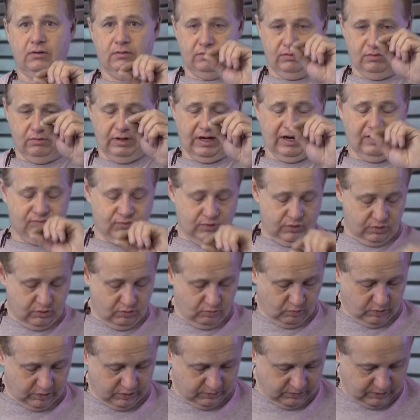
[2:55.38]
You have to do
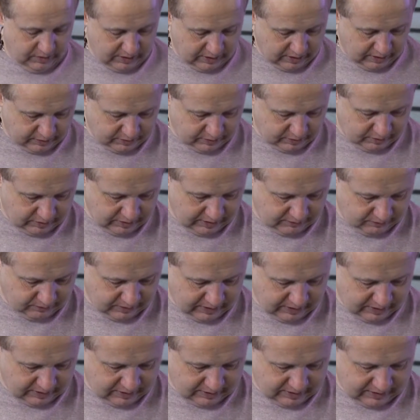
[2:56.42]
one or the other, and
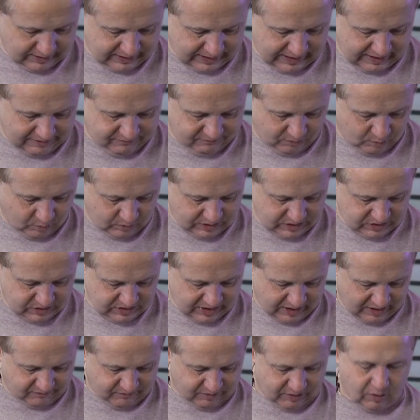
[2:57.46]
then a
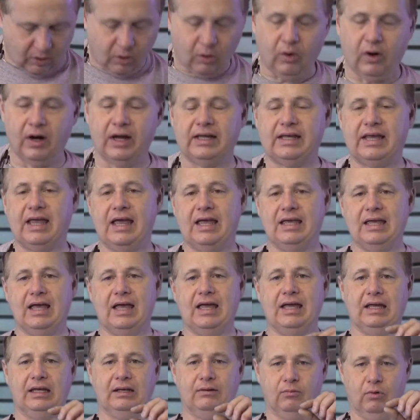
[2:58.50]
K47 or a
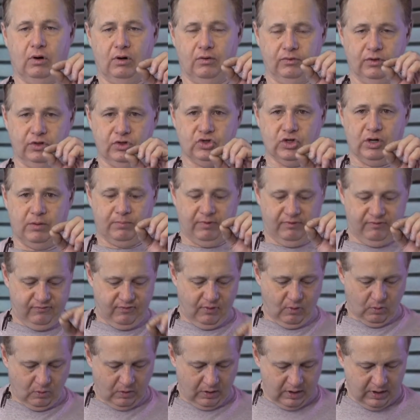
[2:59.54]
K8 on the jumper
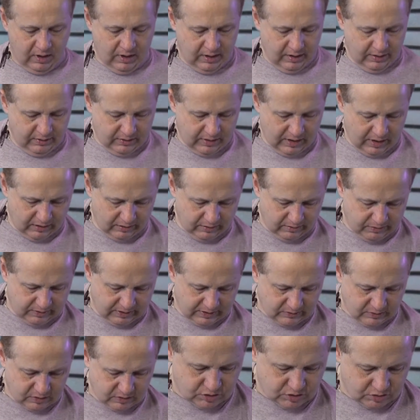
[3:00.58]
4. The other
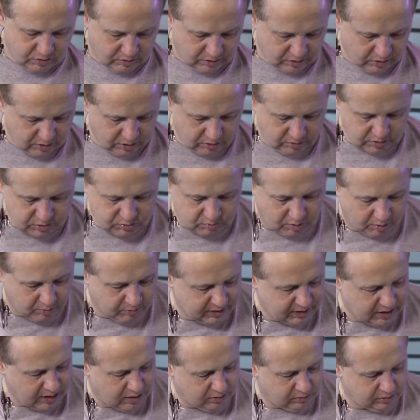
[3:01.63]
thing you can do is what
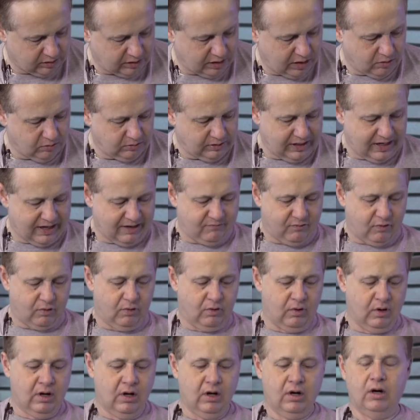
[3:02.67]
we call
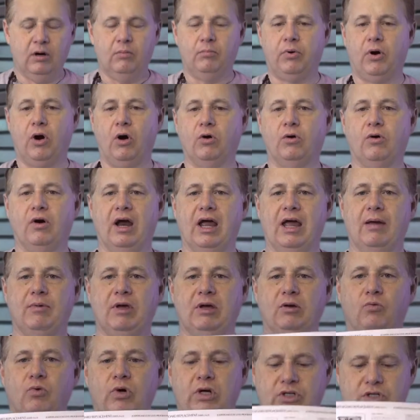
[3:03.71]
low-level
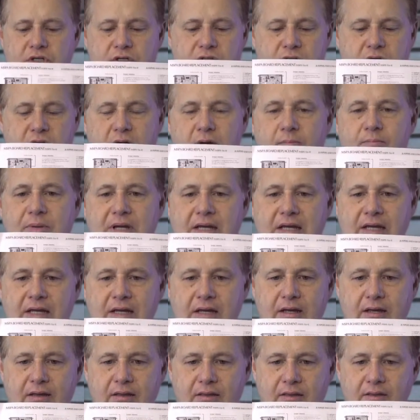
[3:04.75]
programming, which is going to
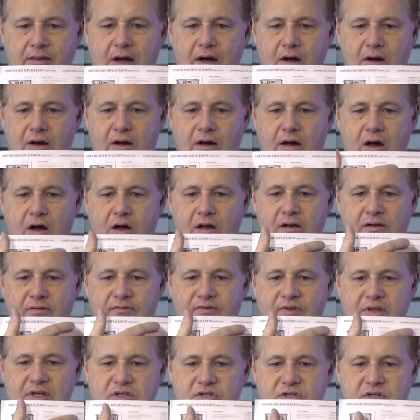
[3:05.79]
be all
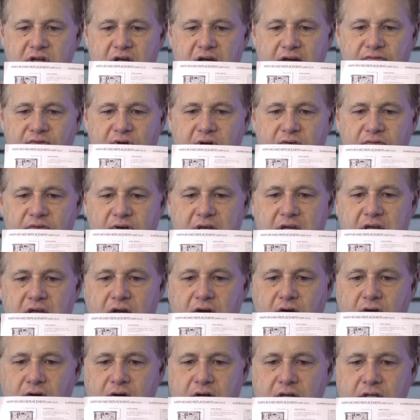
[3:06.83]
of this stuff over
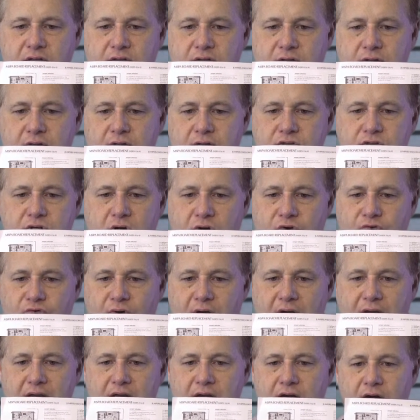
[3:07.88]
here. It starts
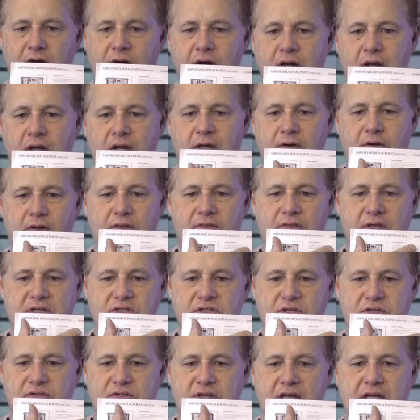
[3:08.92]
right here, and
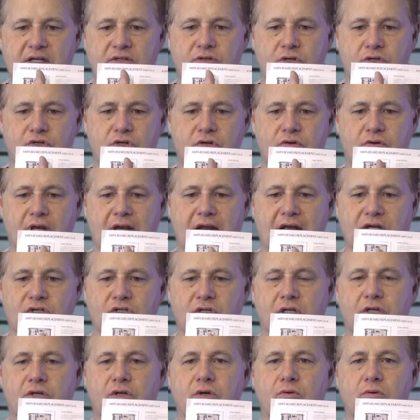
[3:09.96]
this is things that you can
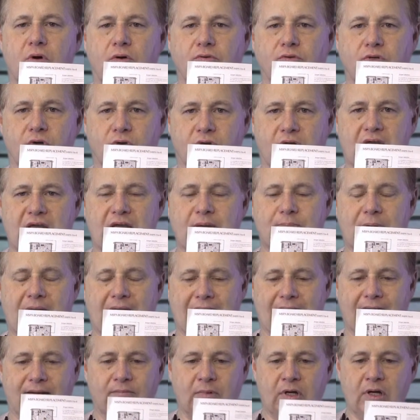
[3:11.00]
actually do on your
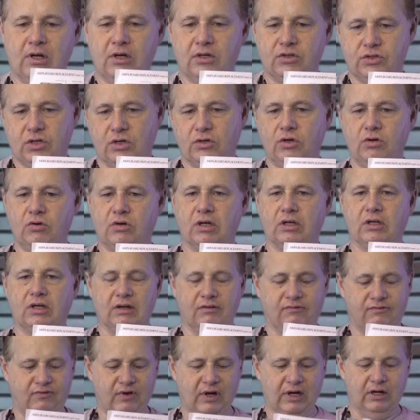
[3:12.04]
keypad. So you can
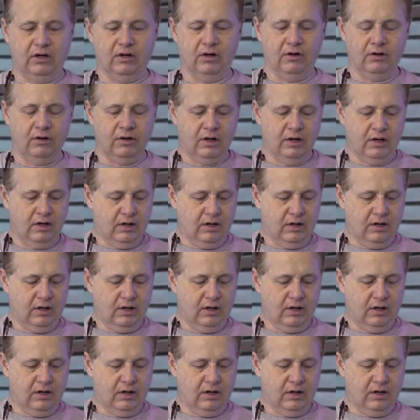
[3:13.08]
configure